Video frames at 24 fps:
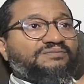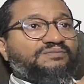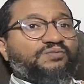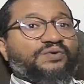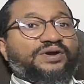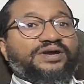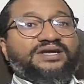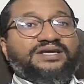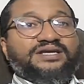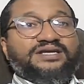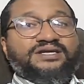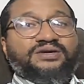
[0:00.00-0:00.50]

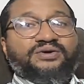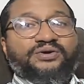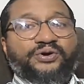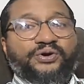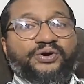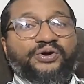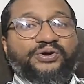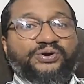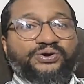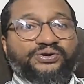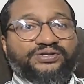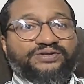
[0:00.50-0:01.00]
when he
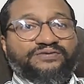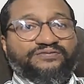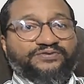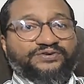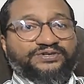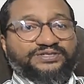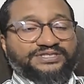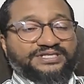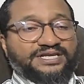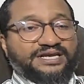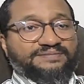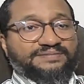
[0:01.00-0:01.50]
heard the
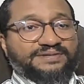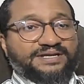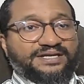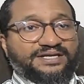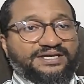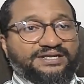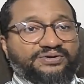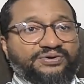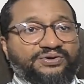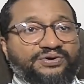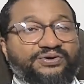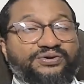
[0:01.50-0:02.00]
first time that
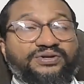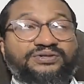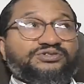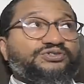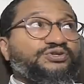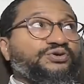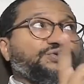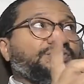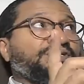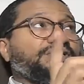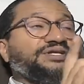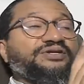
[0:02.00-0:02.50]
he heard,
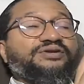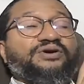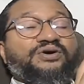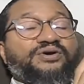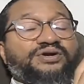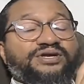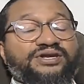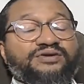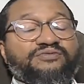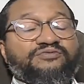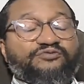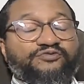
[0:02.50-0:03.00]
sorry, no,
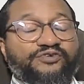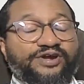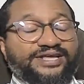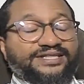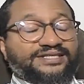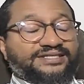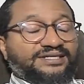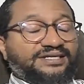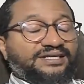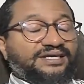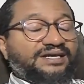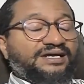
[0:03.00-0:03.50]
he read